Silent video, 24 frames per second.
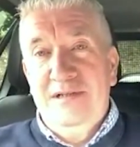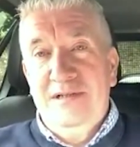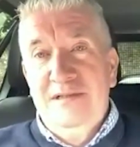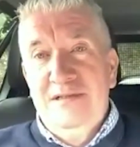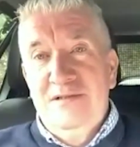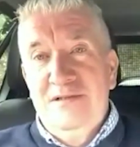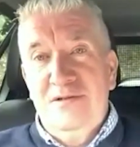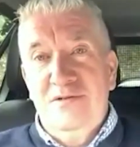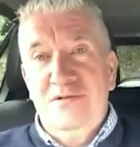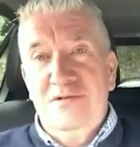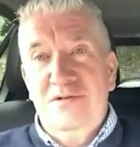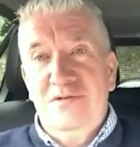
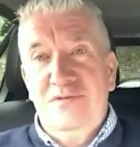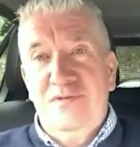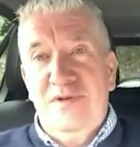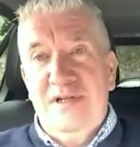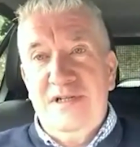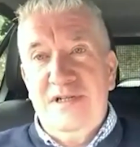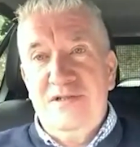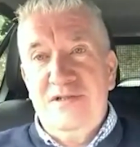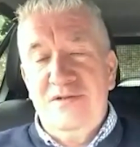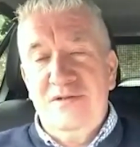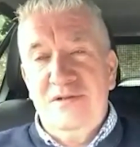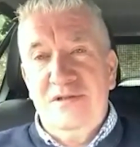So
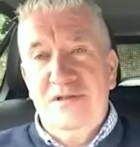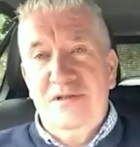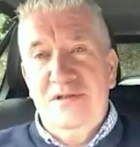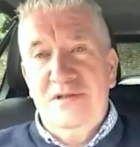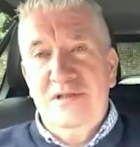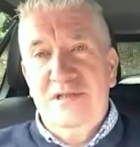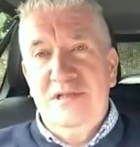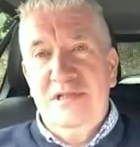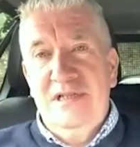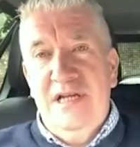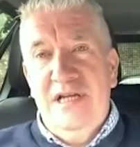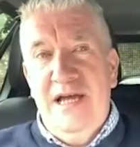far, so good.
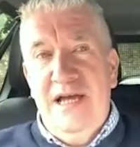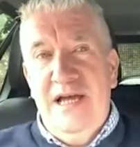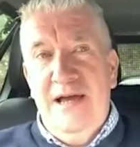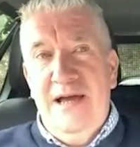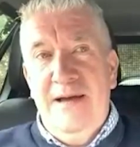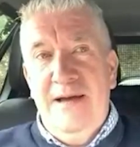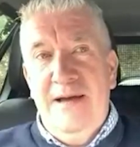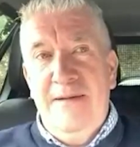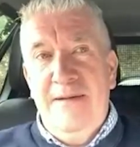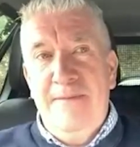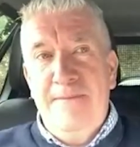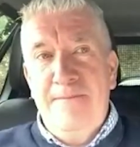
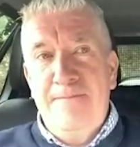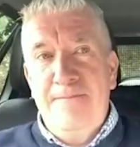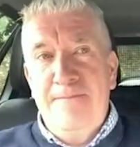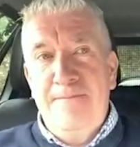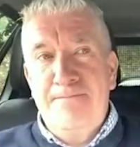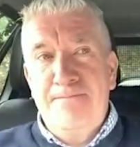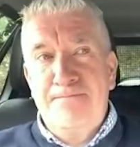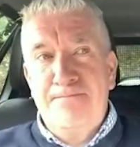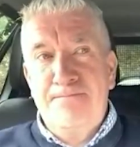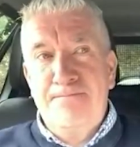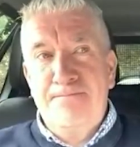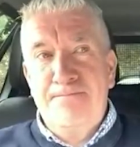My
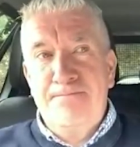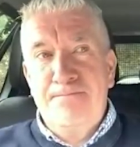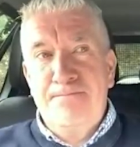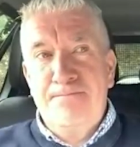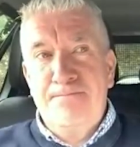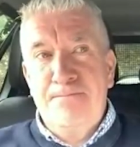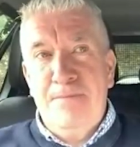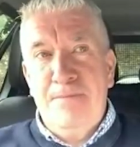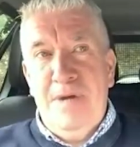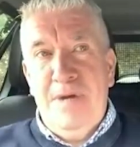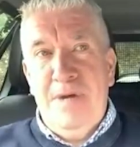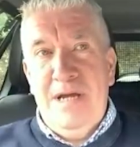main
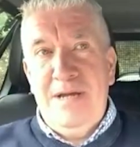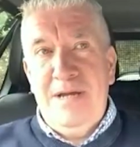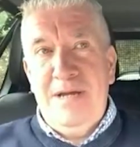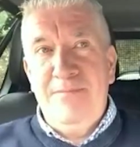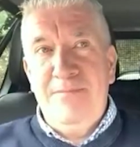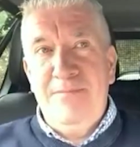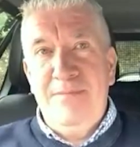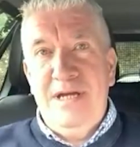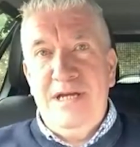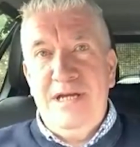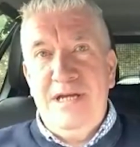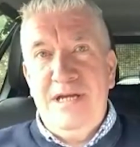
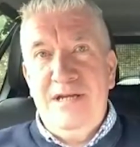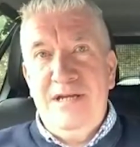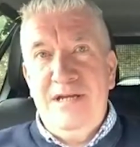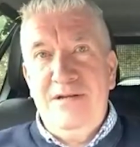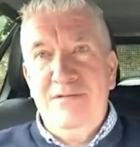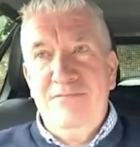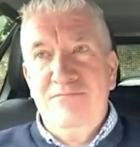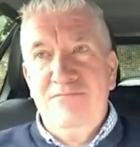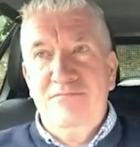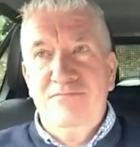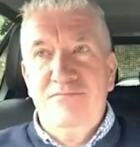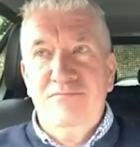objective, I
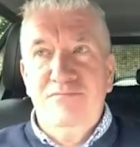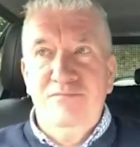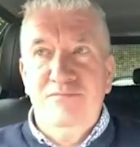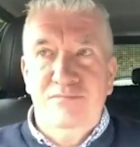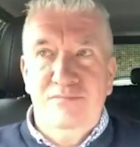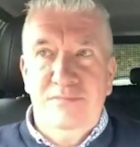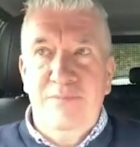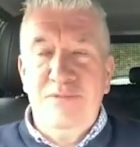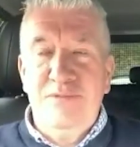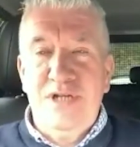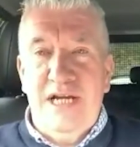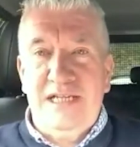suppose,
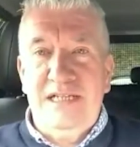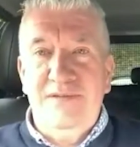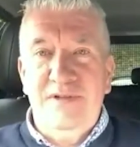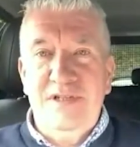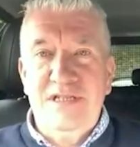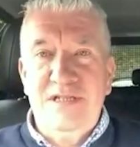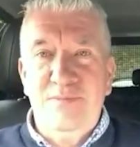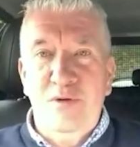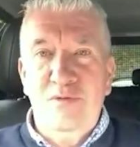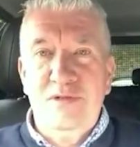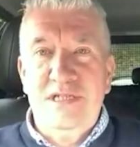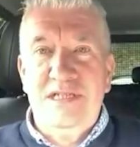is to
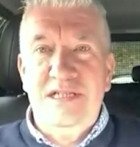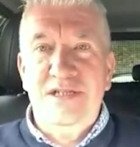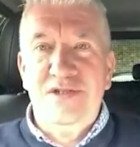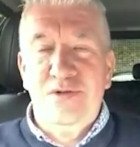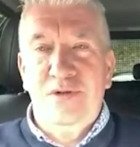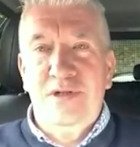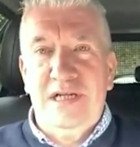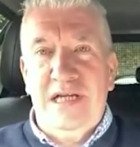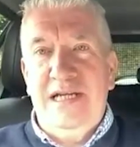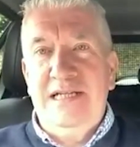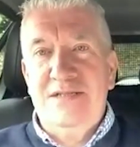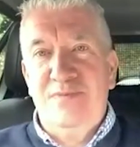ensure that a
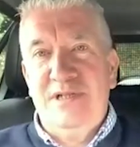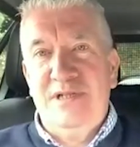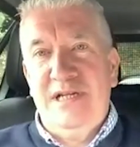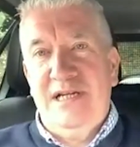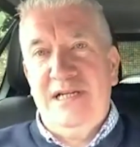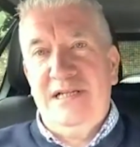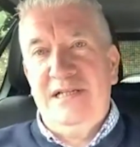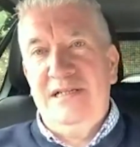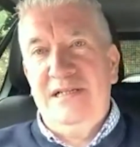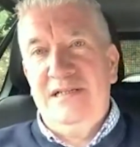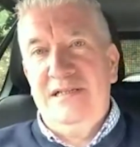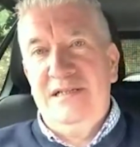client is
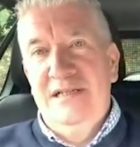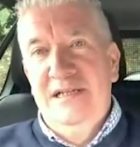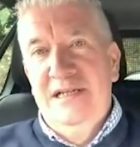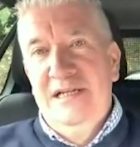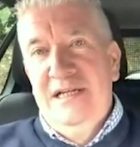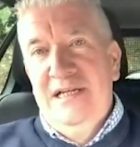protected